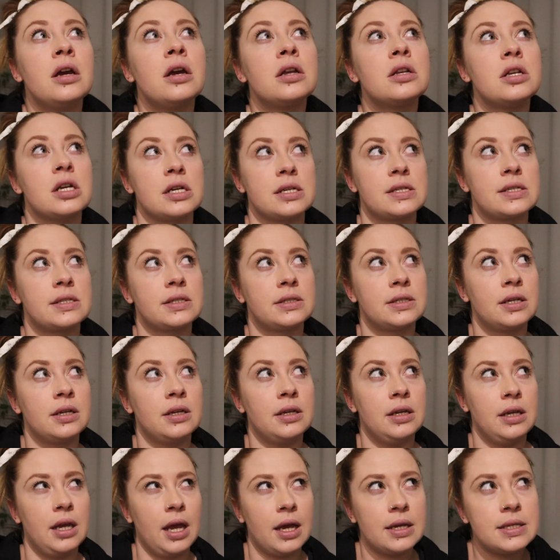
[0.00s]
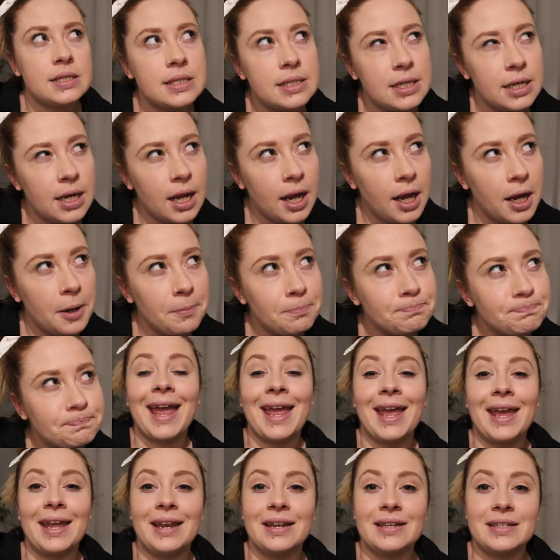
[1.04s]
just yesterday,
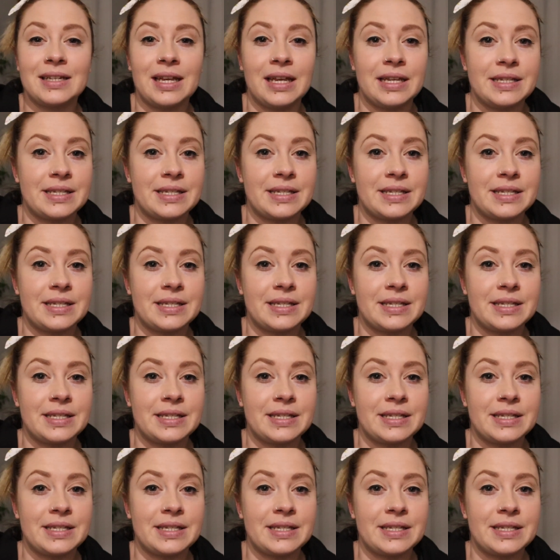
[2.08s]
and he